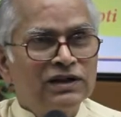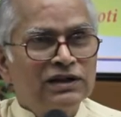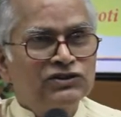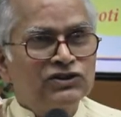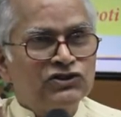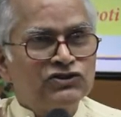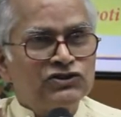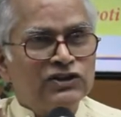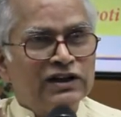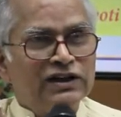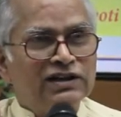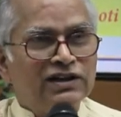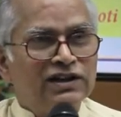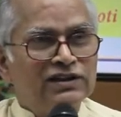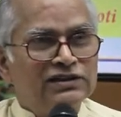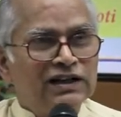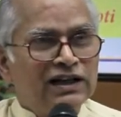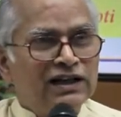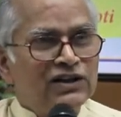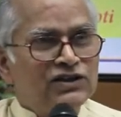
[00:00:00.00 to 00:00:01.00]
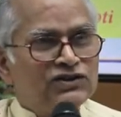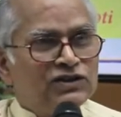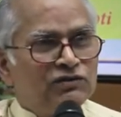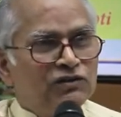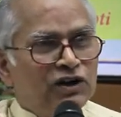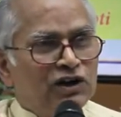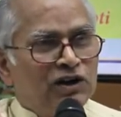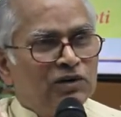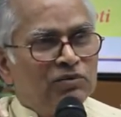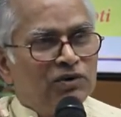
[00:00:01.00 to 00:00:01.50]
That's a sticker that is
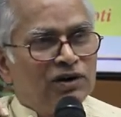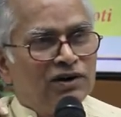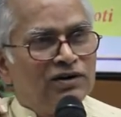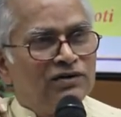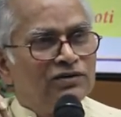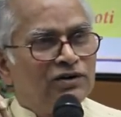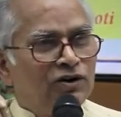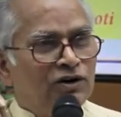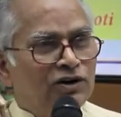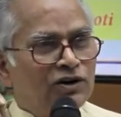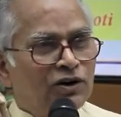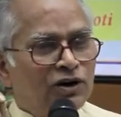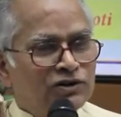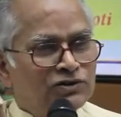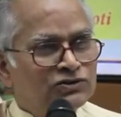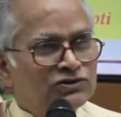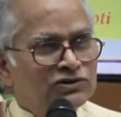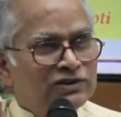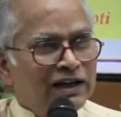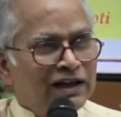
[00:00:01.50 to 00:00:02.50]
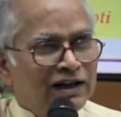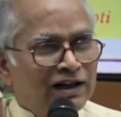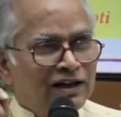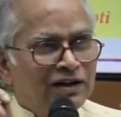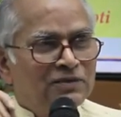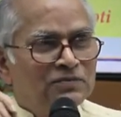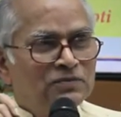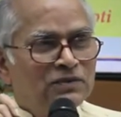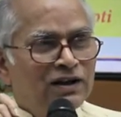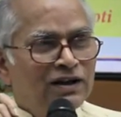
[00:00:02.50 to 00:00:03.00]
available on
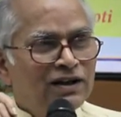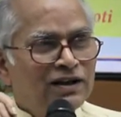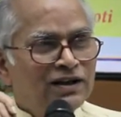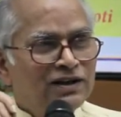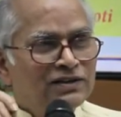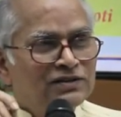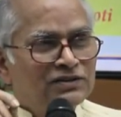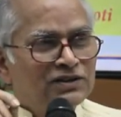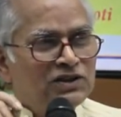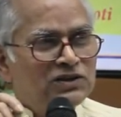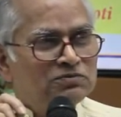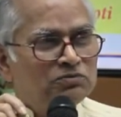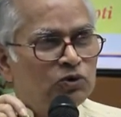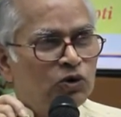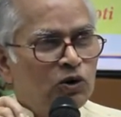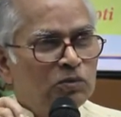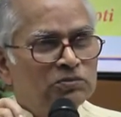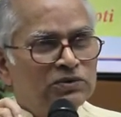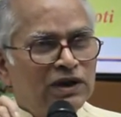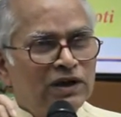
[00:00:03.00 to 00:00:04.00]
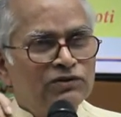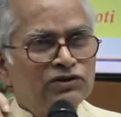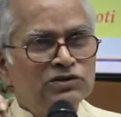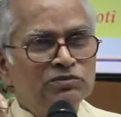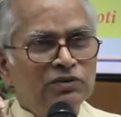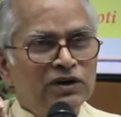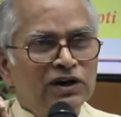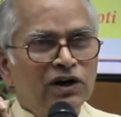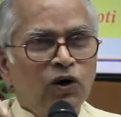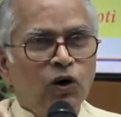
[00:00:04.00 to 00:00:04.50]
sale. This Pope
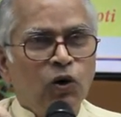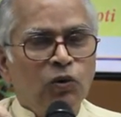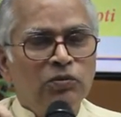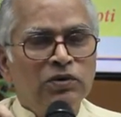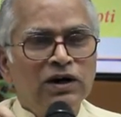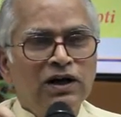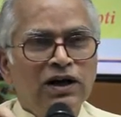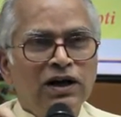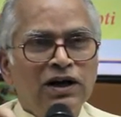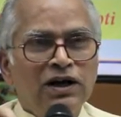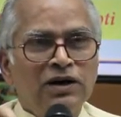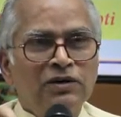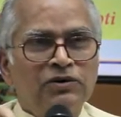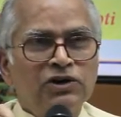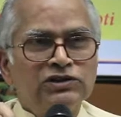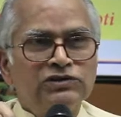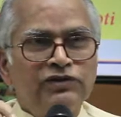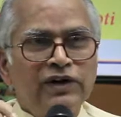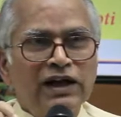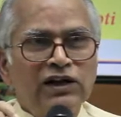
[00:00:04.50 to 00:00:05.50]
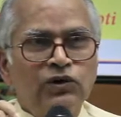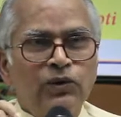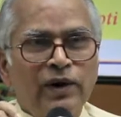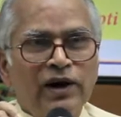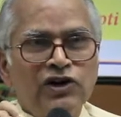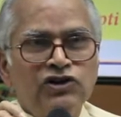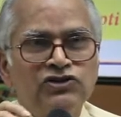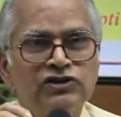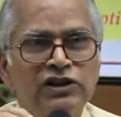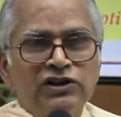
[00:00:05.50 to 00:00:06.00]
gives me hope. Because we have
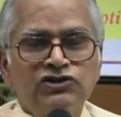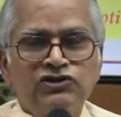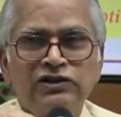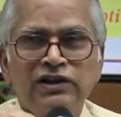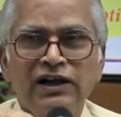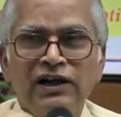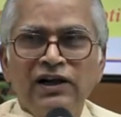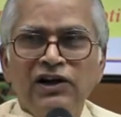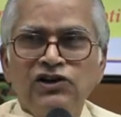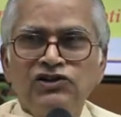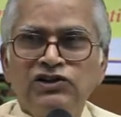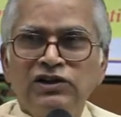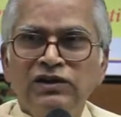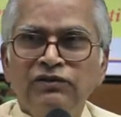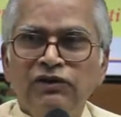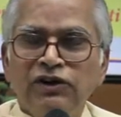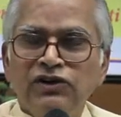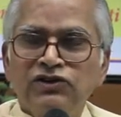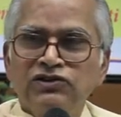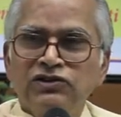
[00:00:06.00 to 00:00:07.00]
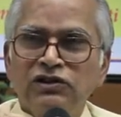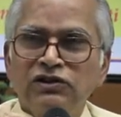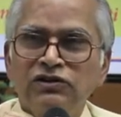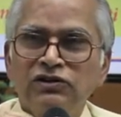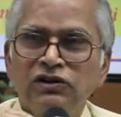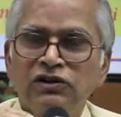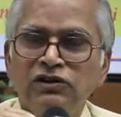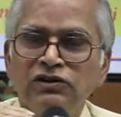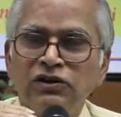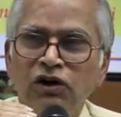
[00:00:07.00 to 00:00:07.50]
reached a stage in which
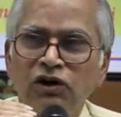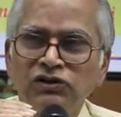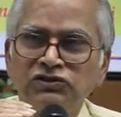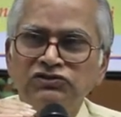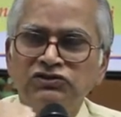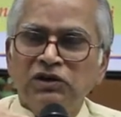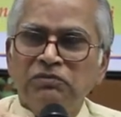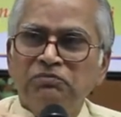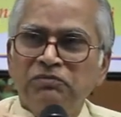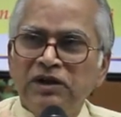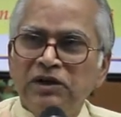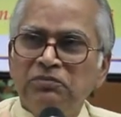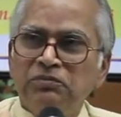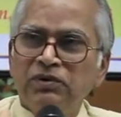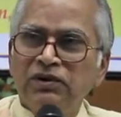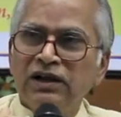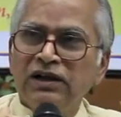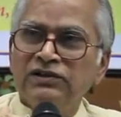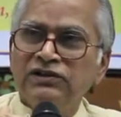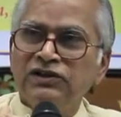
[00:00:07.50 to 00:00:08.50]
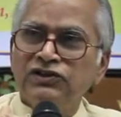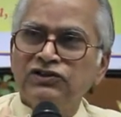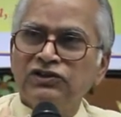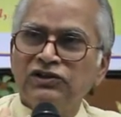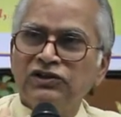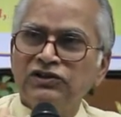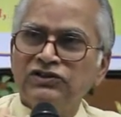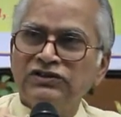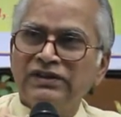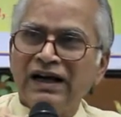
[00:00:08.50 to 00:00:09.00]
lots of people in the
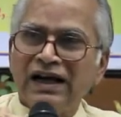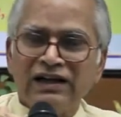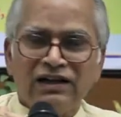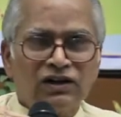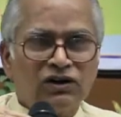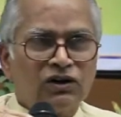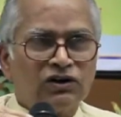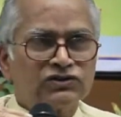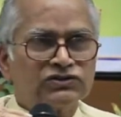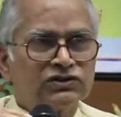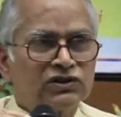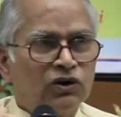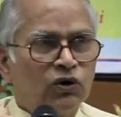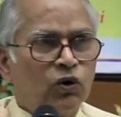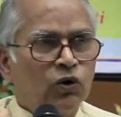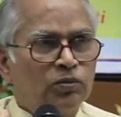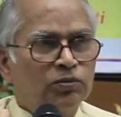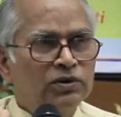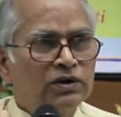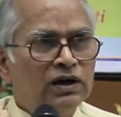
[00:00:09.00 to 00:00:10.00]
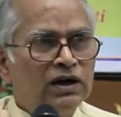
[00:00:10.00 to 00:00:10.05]
church had lost hope.